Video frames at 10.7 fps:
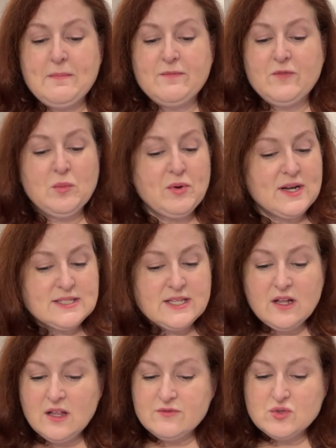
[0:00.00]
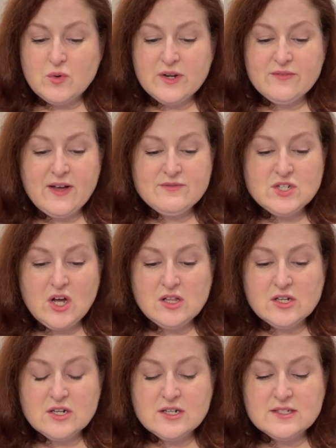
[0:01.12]
Full price sale of
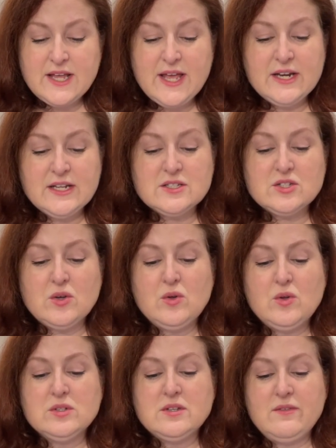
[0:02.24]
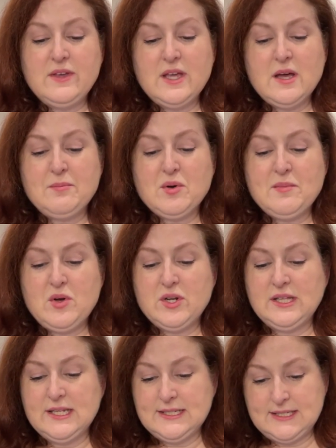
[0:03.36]
$25, and it sold via promoted
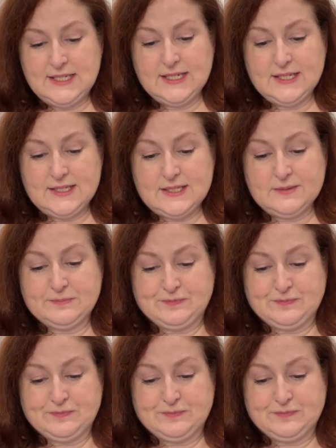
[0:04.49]
listings.